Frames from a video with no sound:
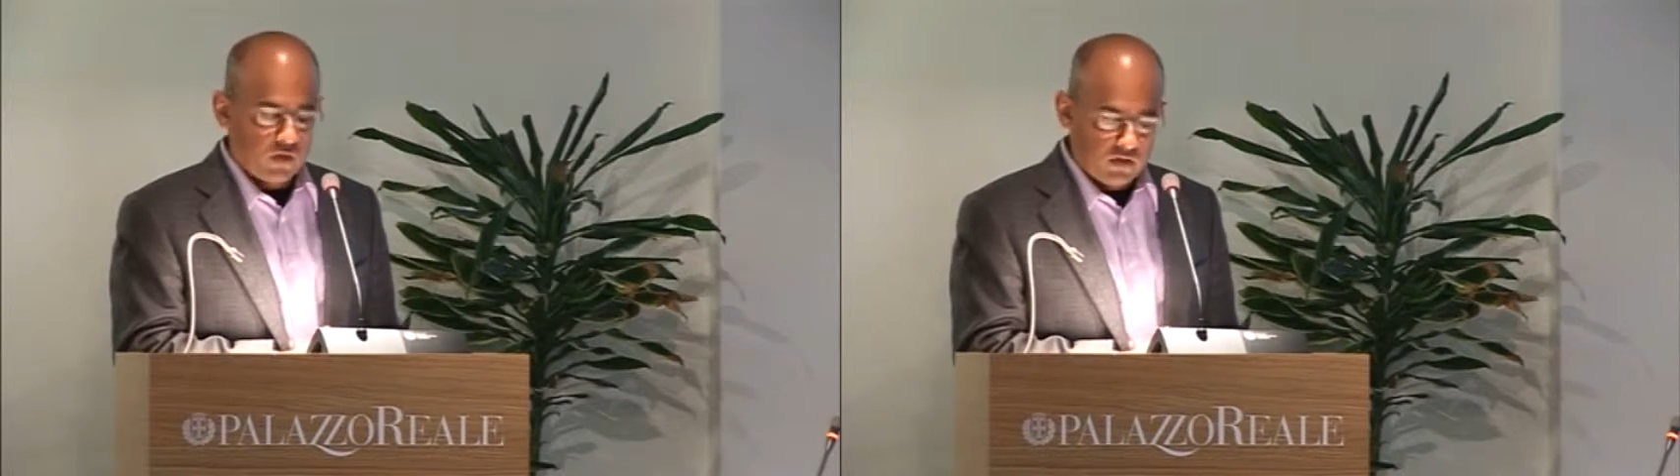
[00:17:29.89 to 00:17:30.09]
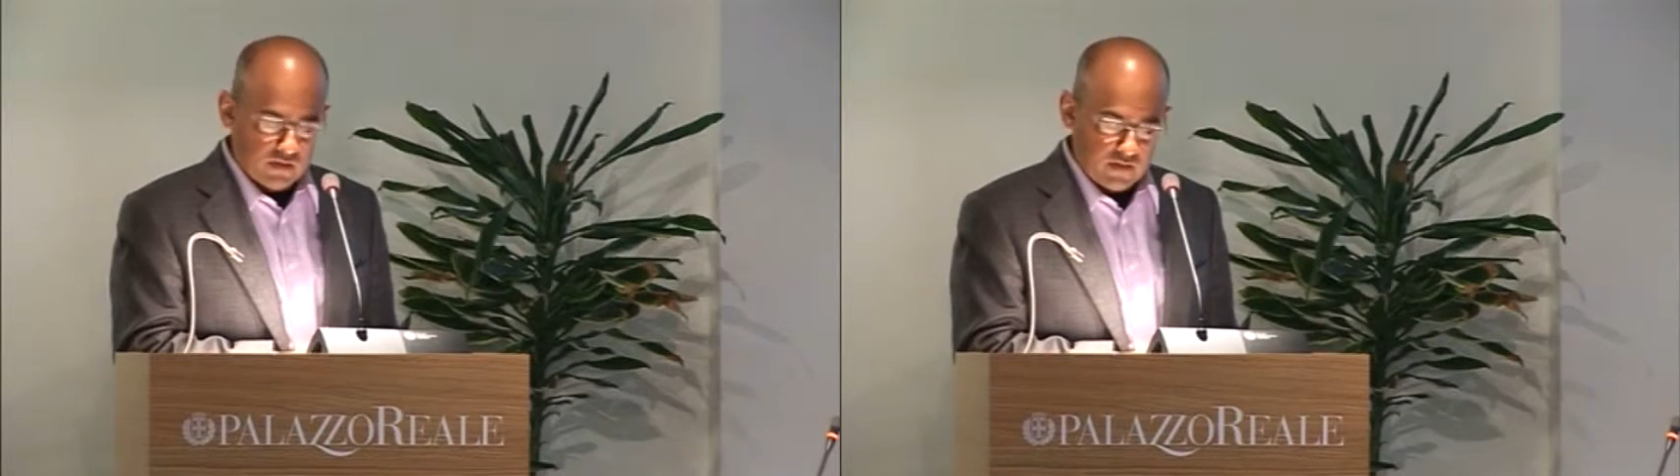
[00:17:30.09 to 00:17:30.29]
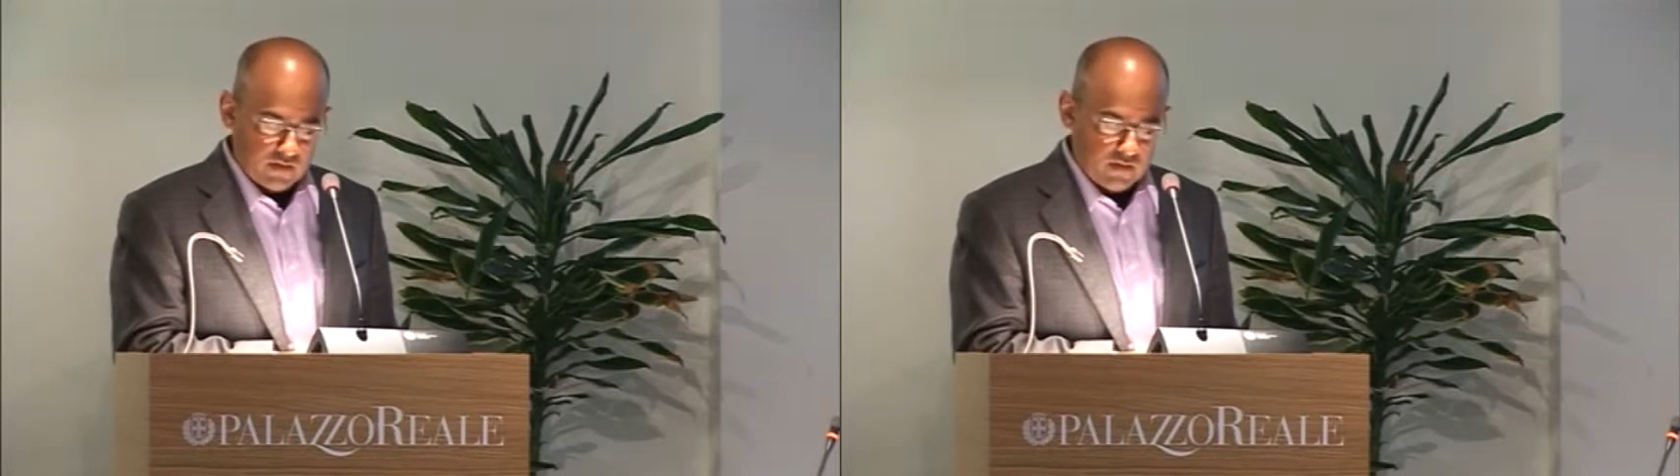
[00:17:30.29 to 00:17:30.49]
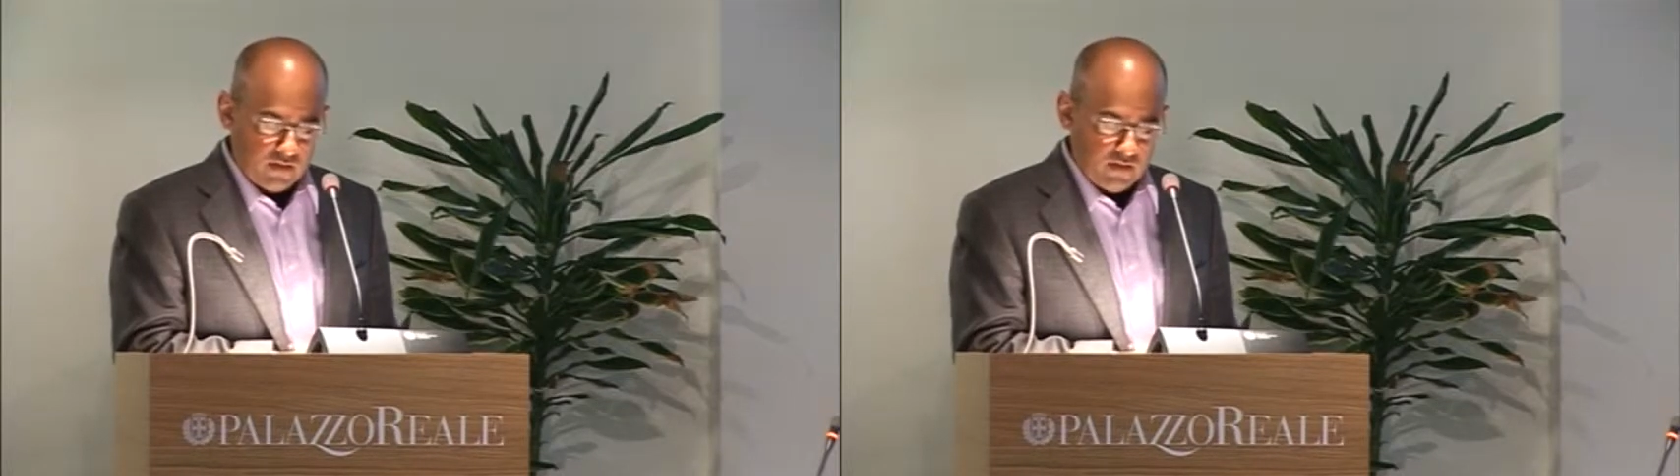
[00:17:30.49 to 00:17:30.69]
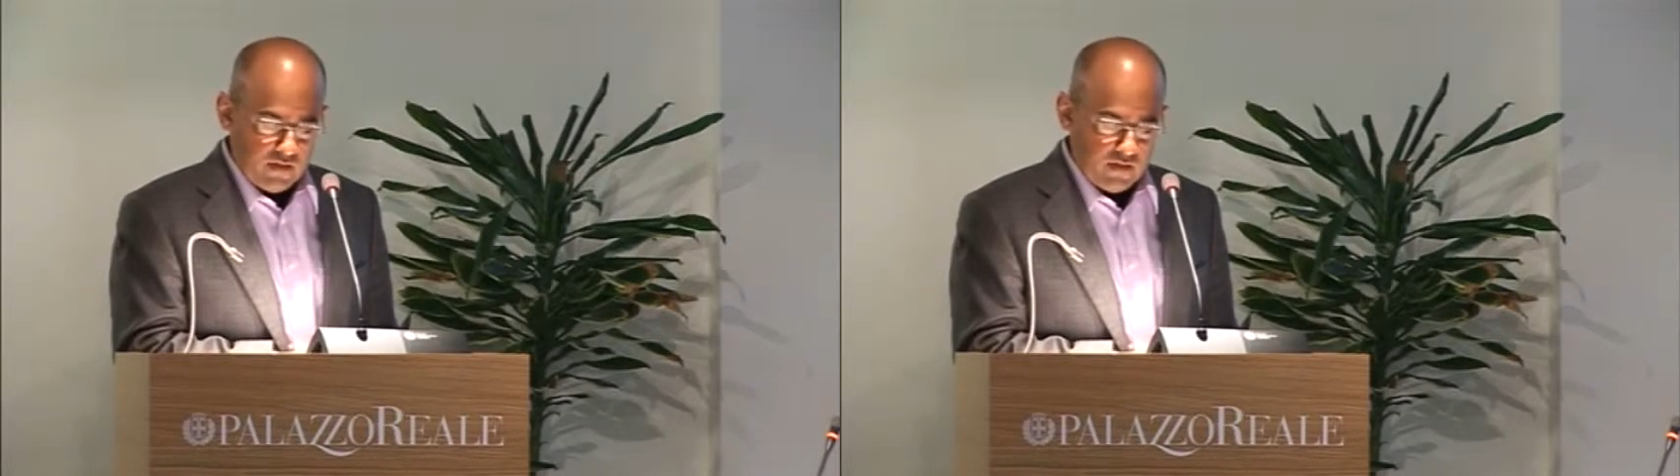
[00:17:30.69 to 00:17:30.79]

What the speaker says: process?